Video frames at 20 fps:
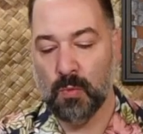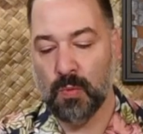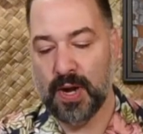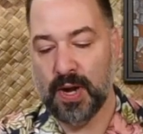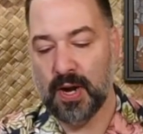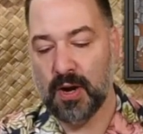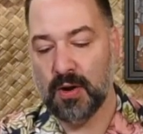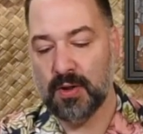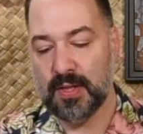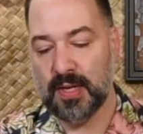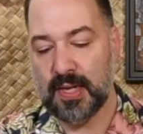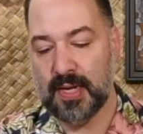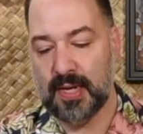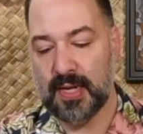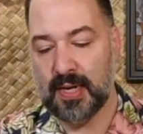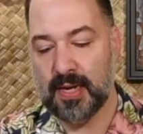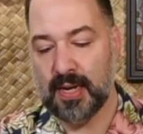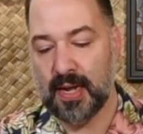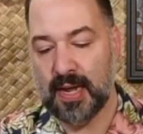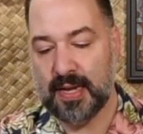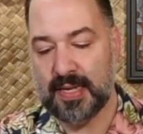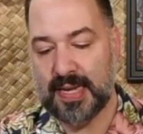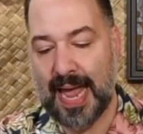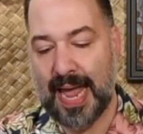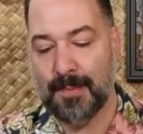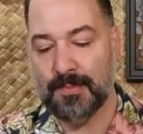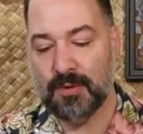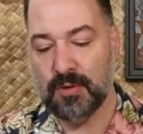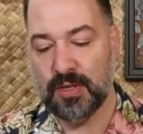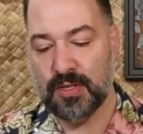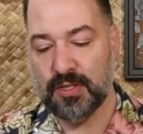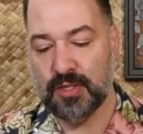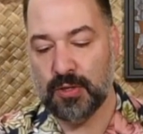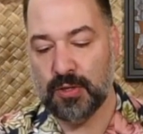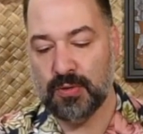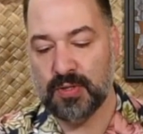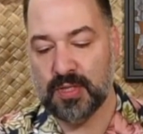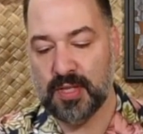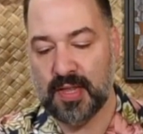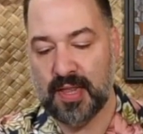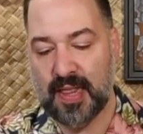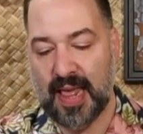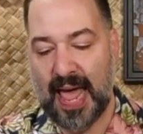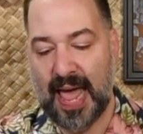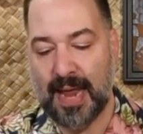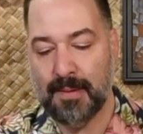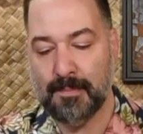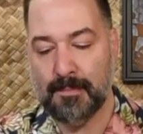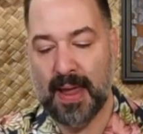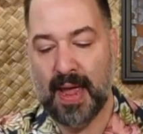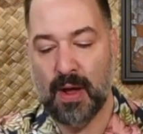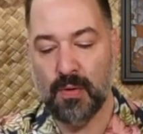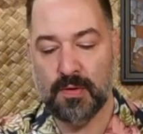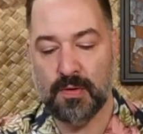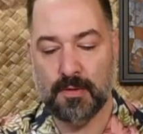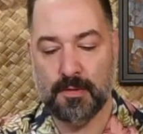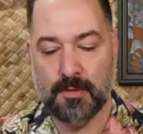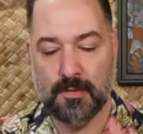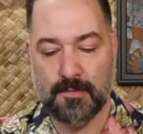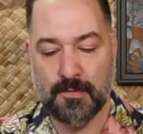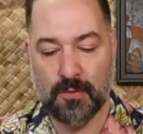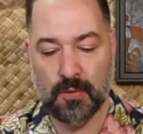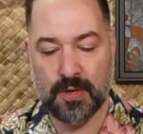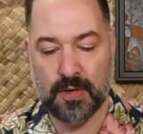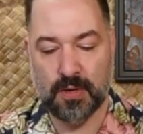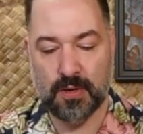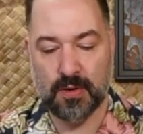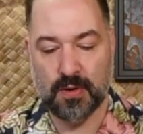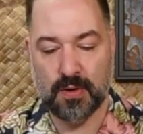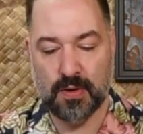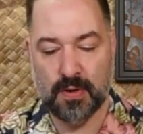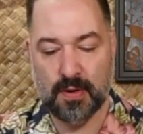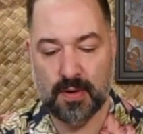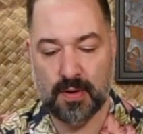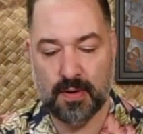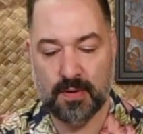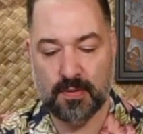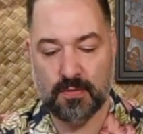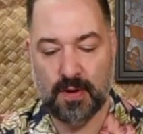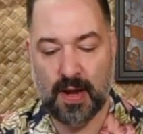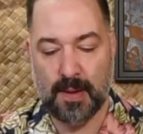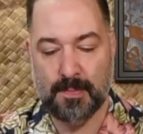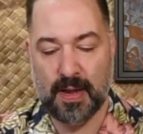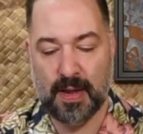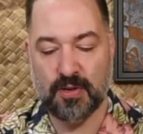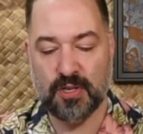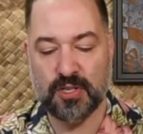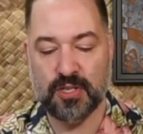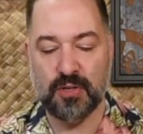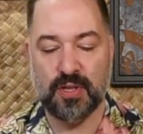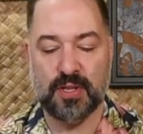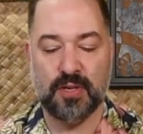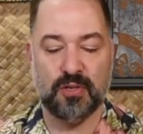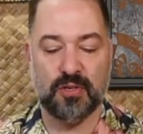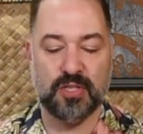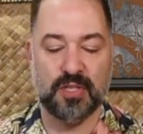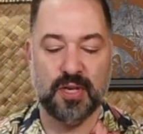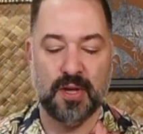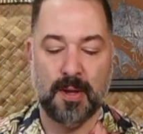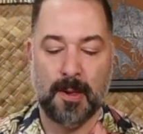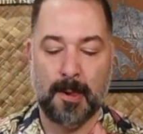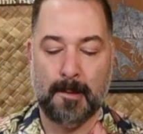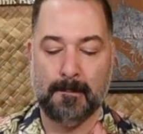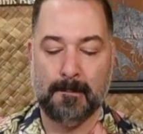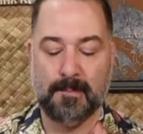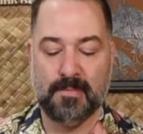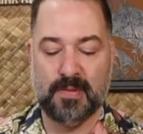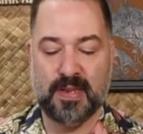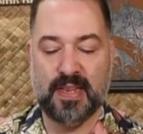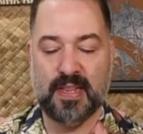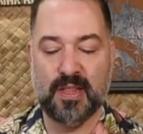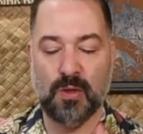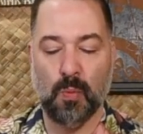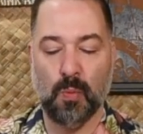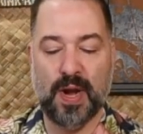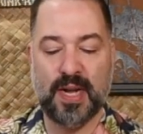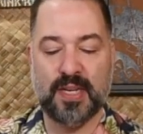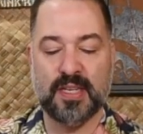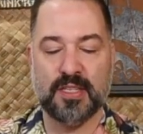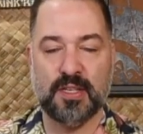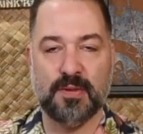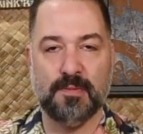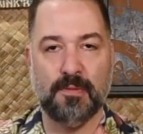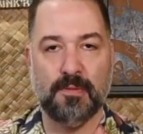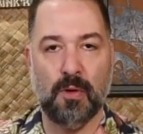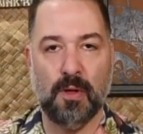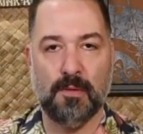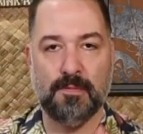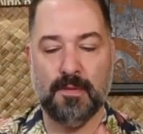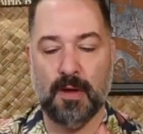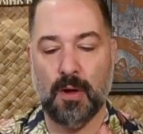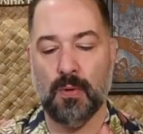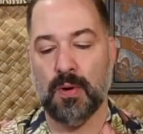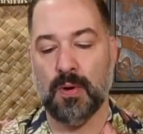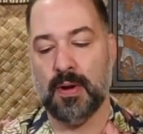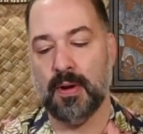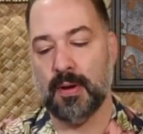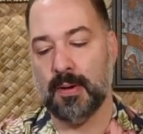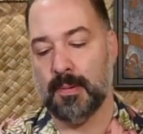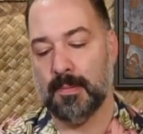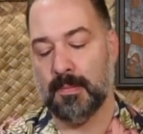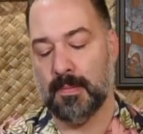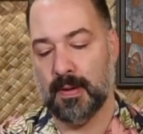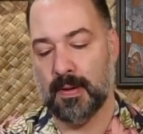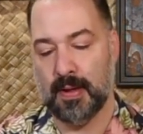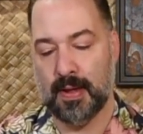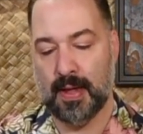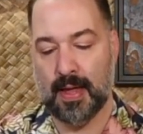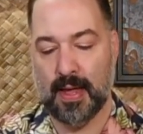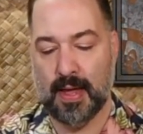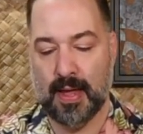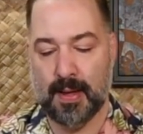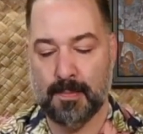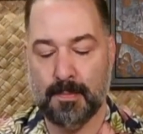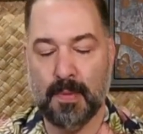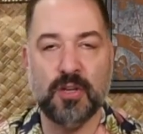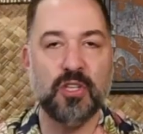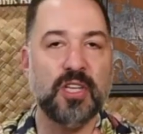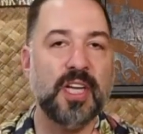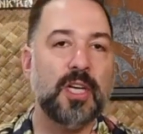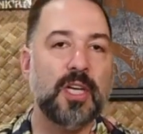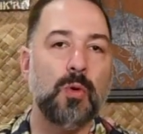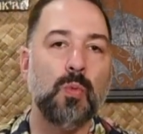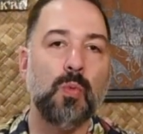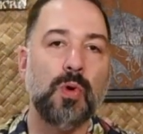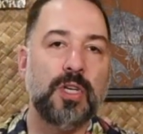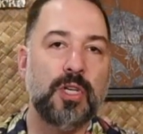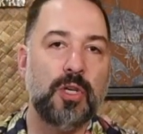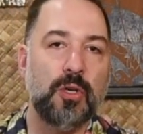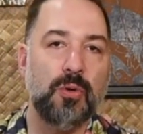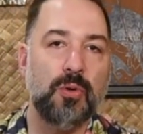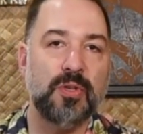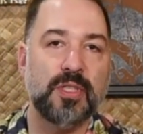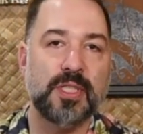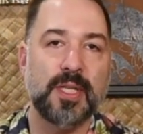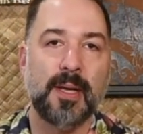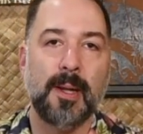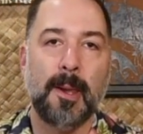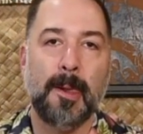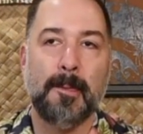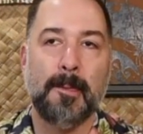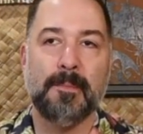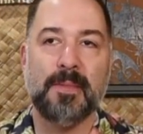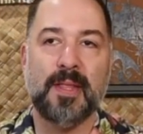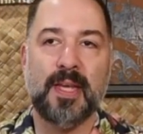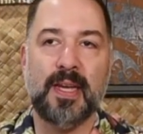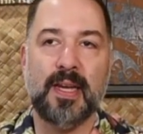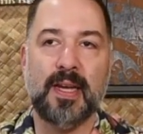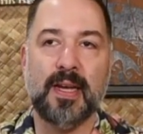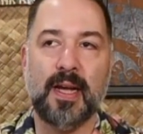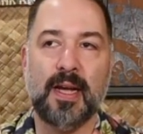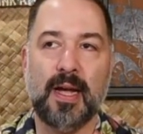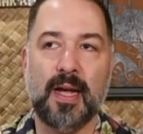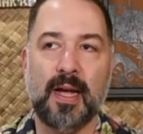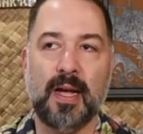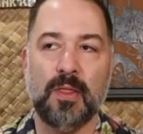where the adapter is. Use that mount for your tripod, just so that the weight doesn't fall forward. Much like you would use the